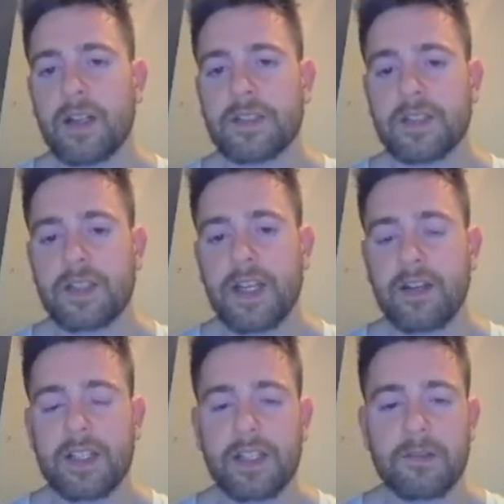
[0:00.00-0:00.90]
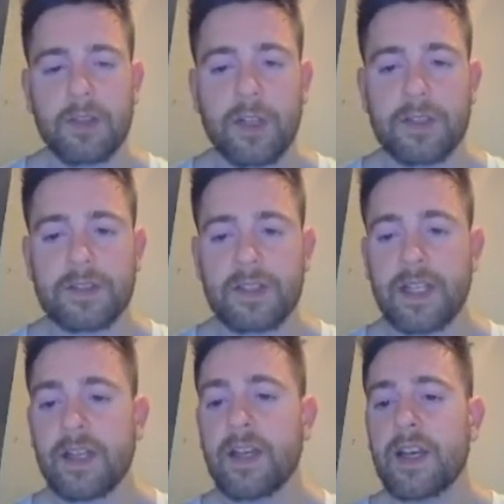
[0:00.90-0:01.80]
discounted gift cards
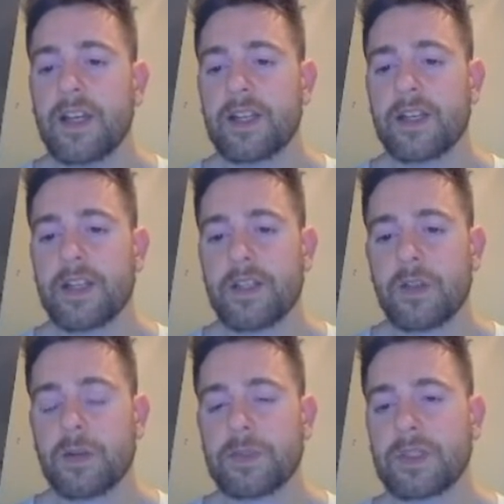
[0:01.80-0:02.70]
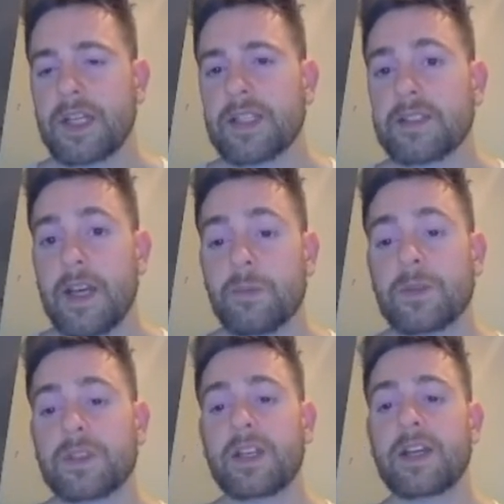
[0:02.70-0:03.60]
that can get you up to like
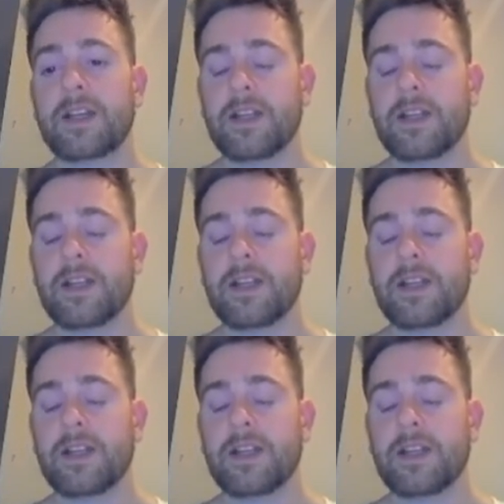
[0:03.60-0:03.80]
10%